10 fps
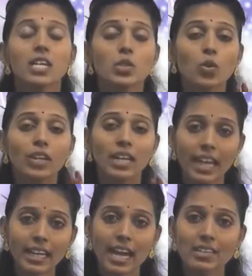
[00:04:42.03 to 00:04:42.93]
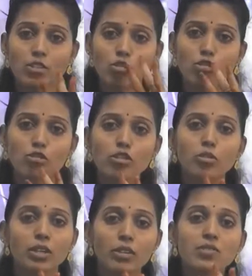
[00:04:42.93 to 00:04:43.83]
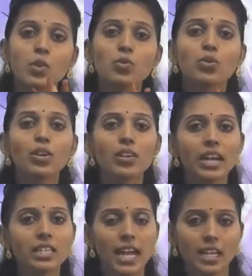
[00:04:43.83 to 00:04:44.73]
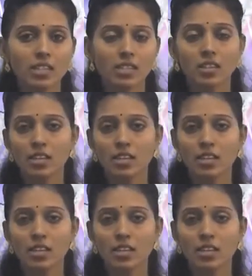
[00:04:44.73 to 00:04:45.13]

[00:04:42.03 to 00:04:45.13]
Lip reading: So 9 hours gives you 3 right angles.